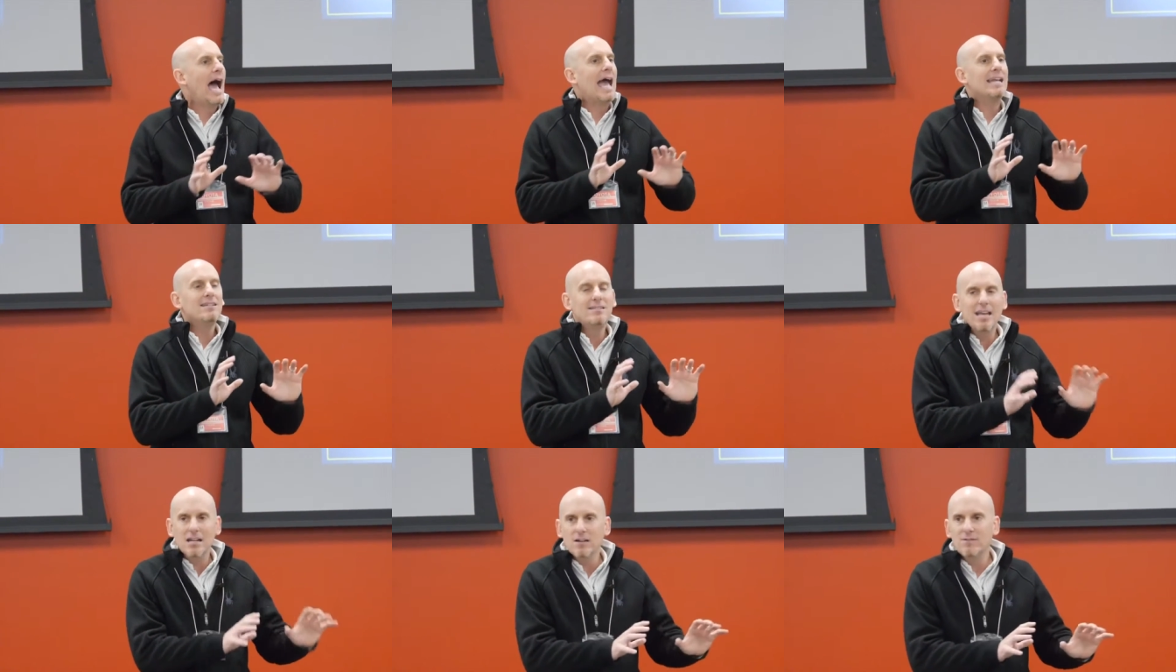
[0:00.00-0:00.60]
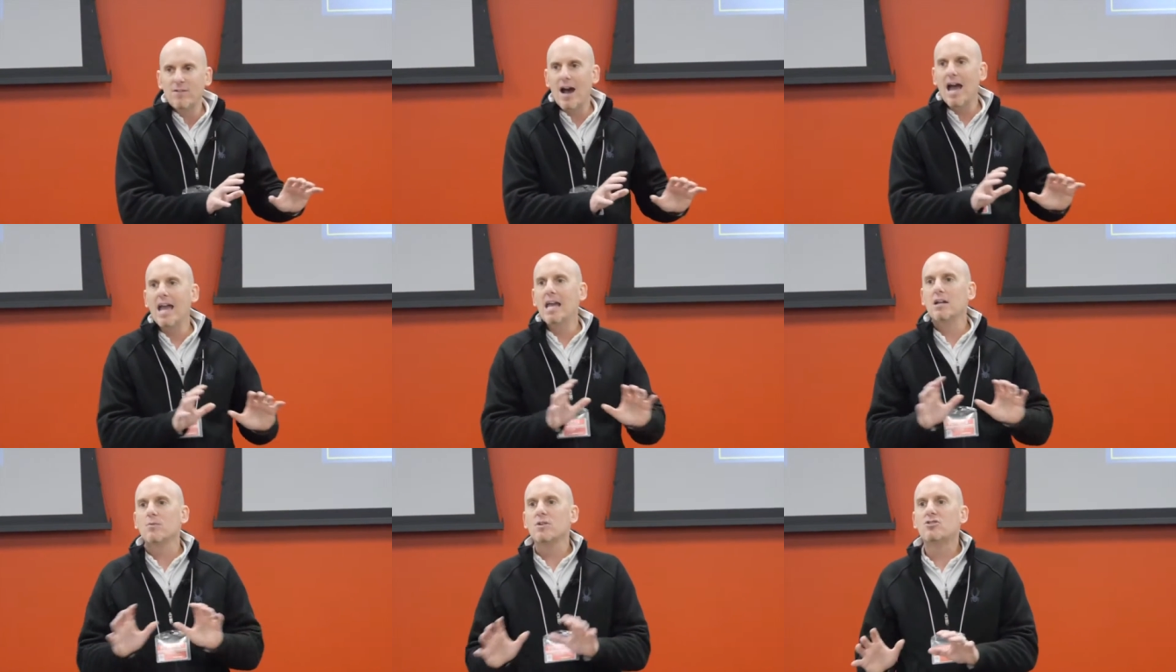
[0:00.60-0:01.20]
Identify
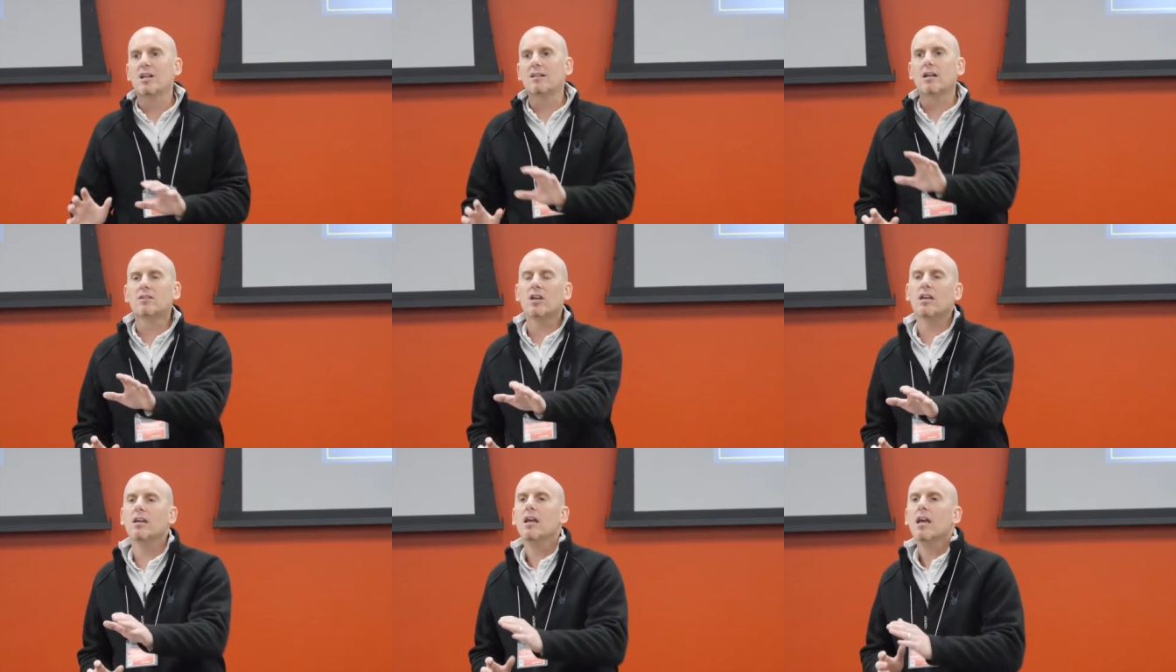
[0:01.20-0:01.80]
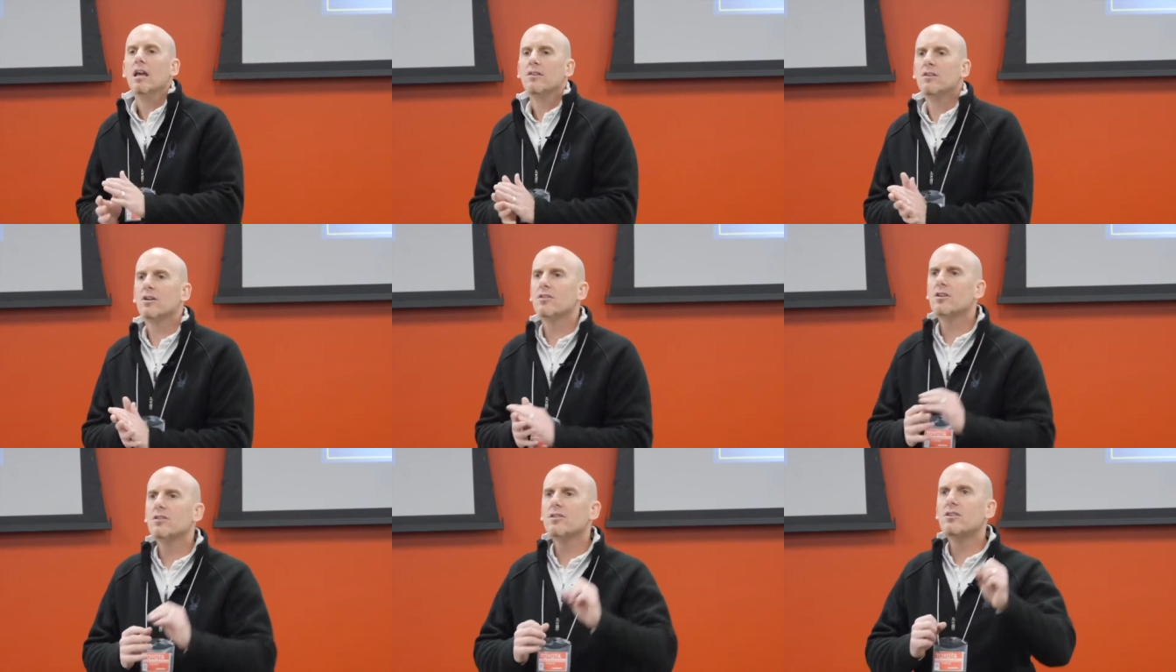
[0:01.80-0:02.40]
and reject. I'll tell you,
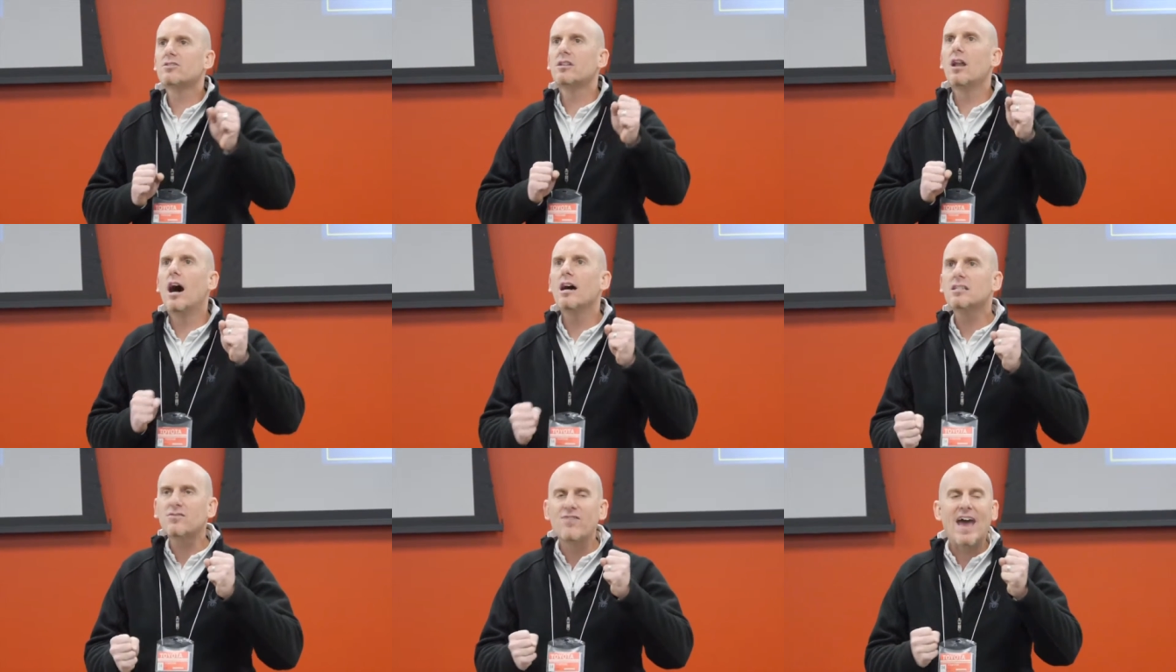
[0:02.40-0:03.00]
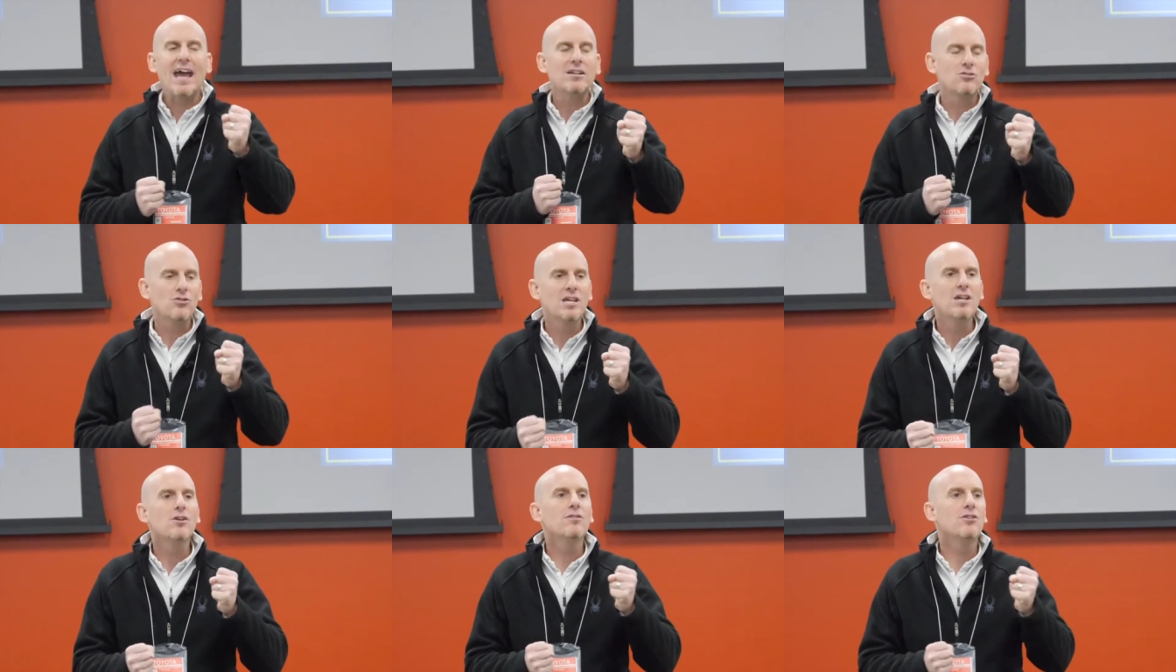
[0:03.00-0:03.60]
there, there, there's an us factor
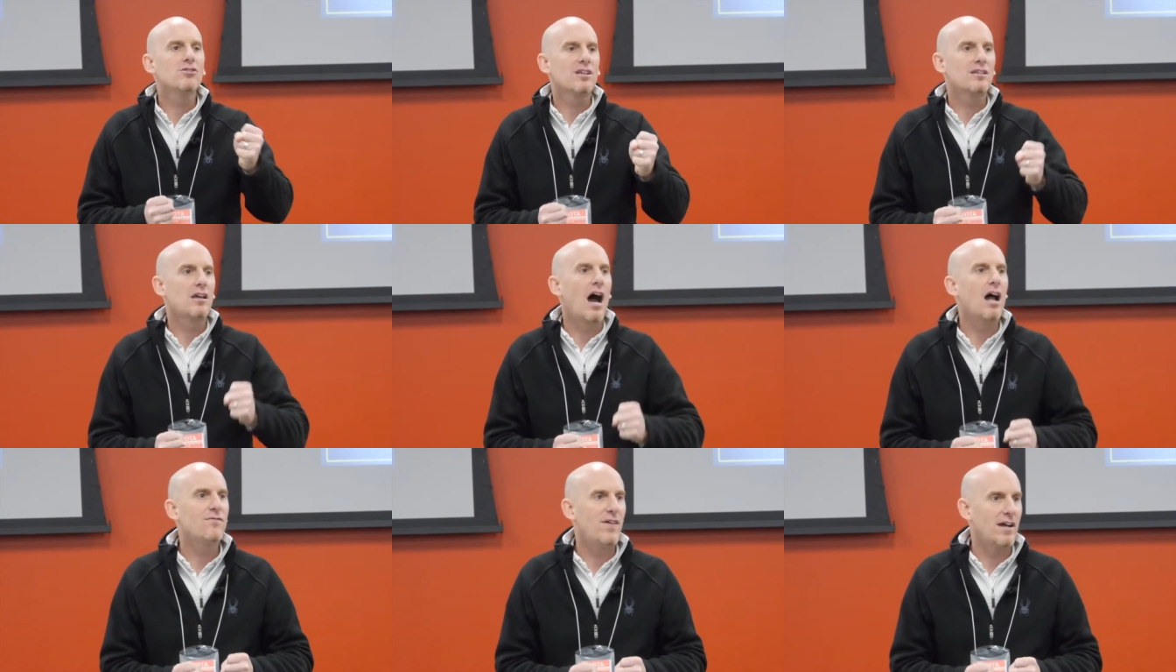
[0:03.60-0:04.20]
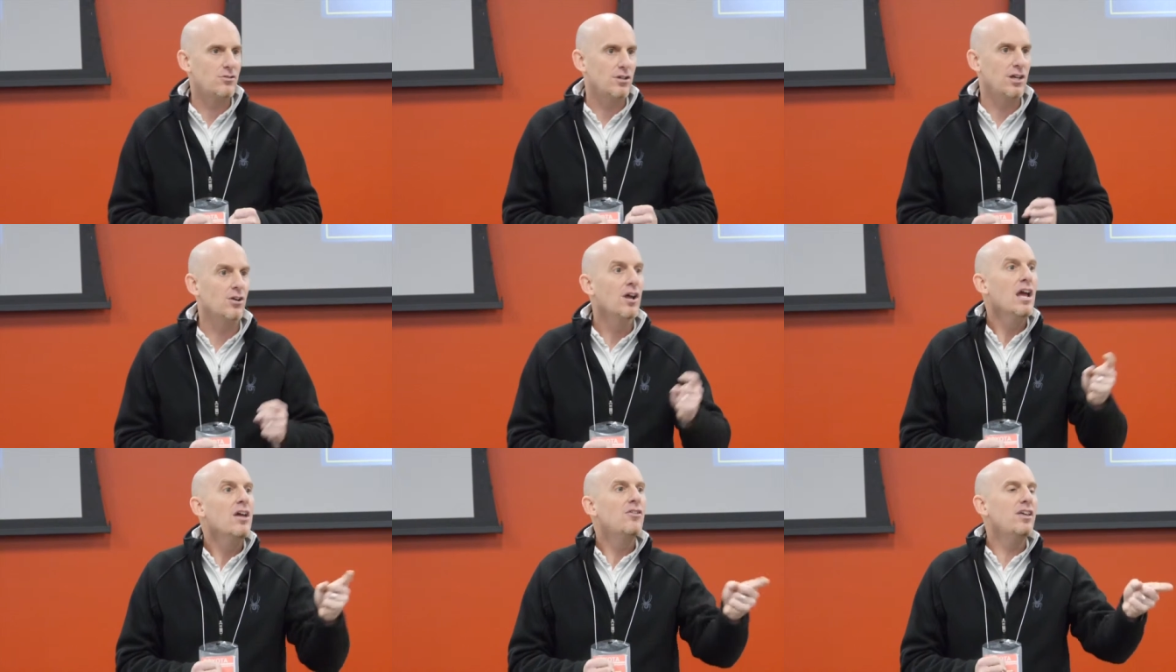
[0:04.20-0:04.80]
here and there's a God factor here.